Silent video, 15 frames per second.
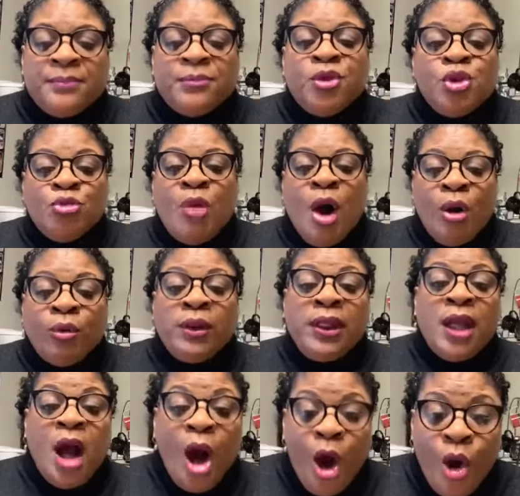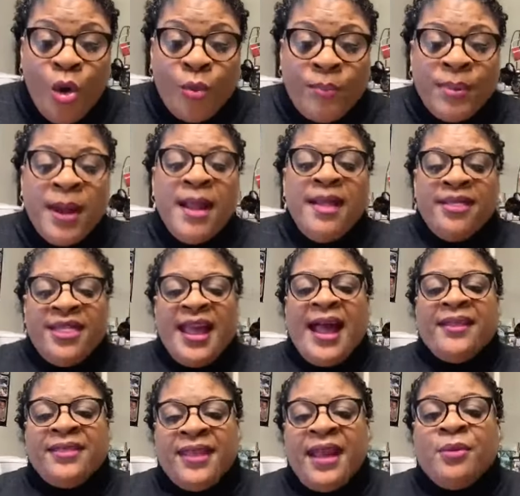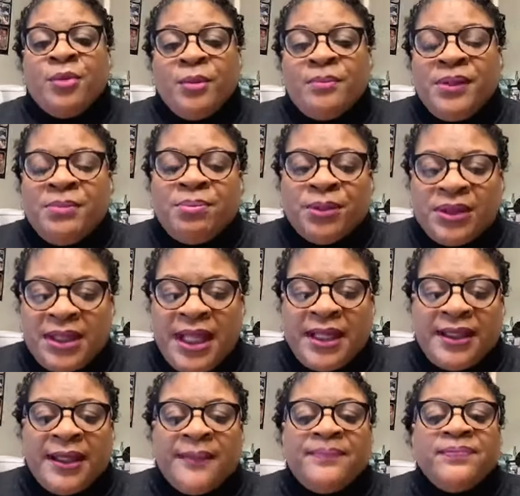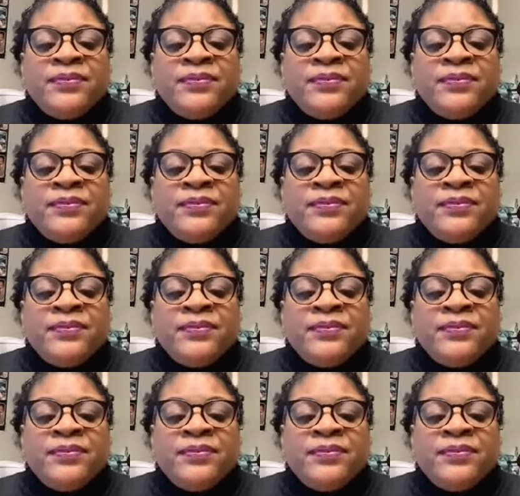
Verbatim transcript: You only hope that they will be protected.